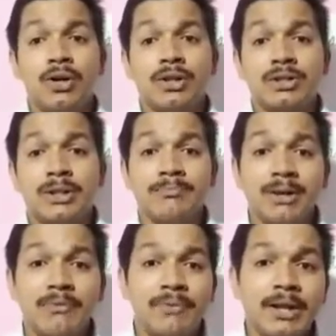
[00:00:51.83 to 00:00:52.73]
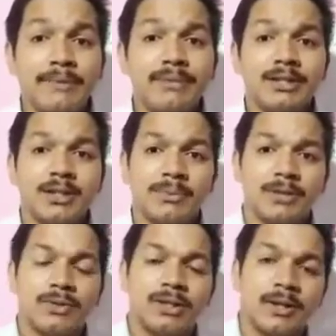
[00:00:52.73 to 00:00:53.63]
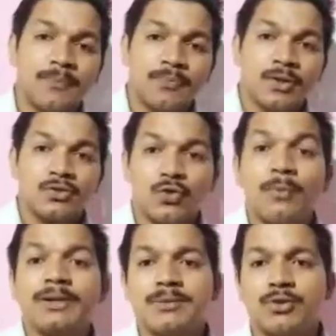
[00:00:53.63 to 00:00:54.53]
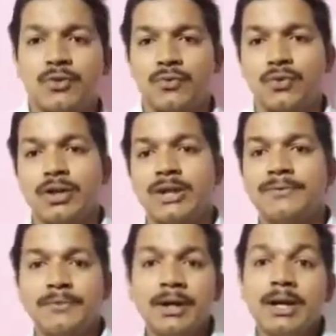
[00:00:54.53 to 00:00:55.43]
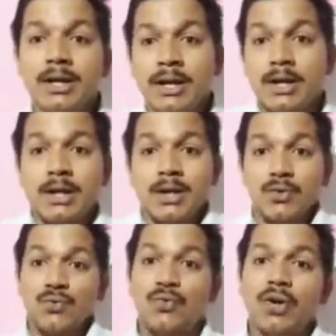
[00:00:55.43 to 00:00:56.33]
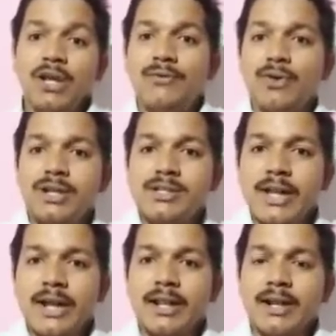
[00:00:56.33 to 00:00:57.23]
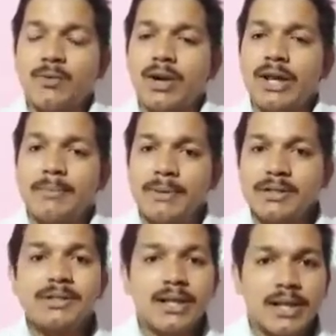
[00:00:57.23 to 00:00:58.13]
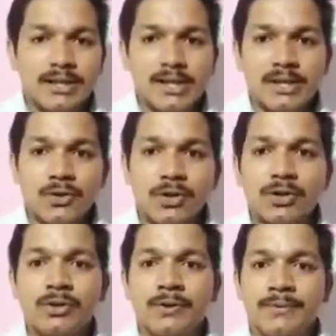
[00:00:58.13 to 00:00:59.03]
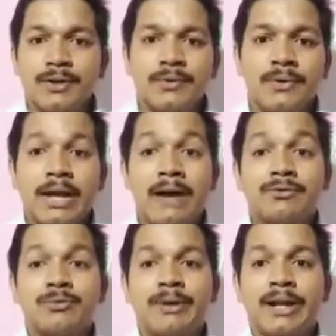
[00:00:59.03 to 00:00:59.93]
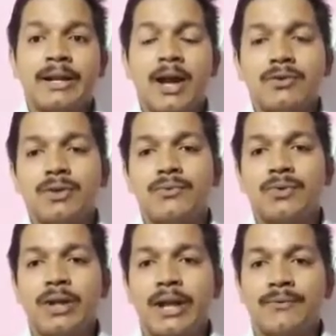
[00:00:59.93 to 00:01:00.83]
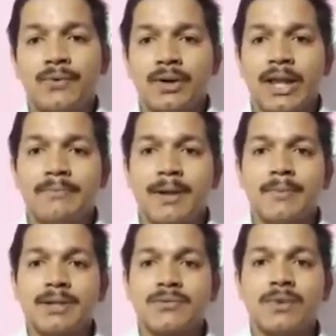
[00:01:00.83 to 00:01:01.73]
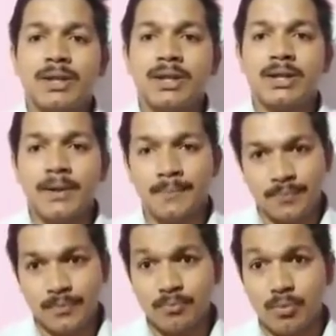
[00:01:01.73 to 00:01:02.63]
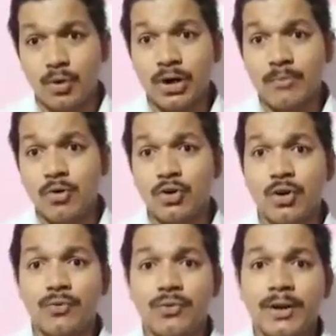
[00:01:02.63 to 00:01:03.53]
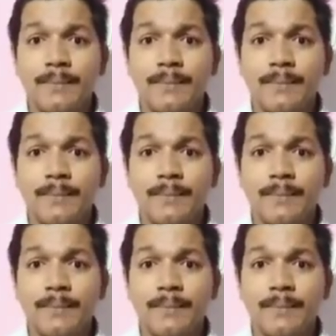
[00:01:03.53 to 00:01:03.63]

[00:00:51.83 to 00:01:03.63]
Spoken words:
simply fill up the stomach with so much amount of food. If fully food is there, then what happens is that, as I told you, if we have to break down the food, and for that purpose we need a more amount of